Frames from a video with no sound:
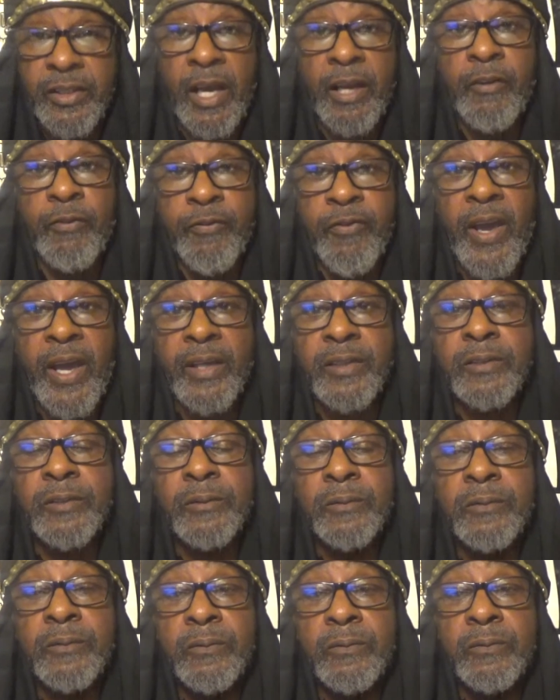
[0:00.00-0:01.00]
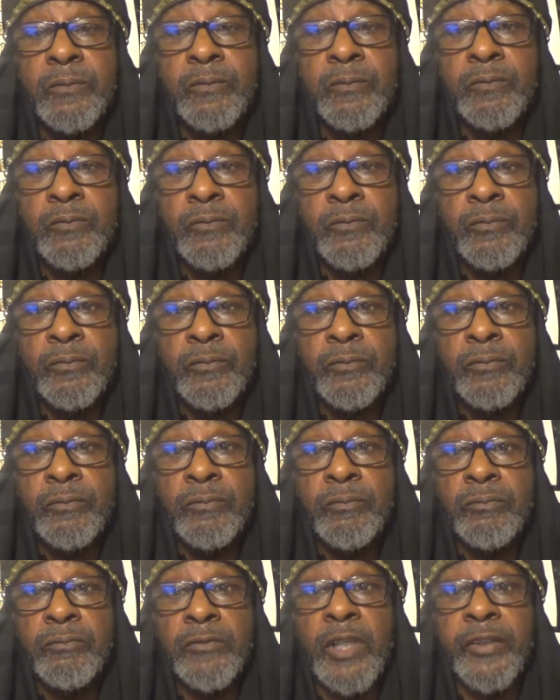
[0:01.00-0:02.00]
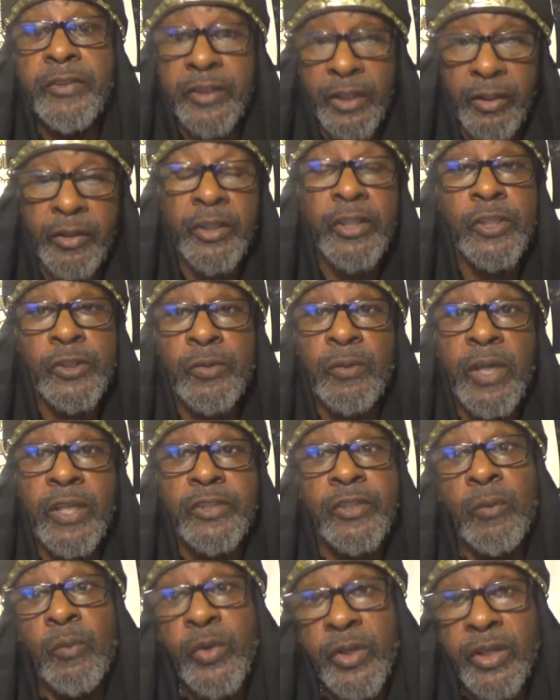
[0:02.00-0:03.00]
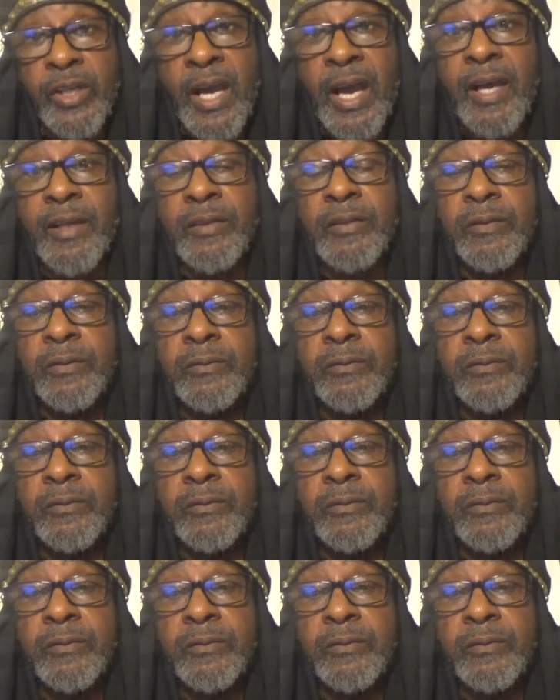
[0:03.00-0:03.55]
not a fact. That they're the Israelites and we're not.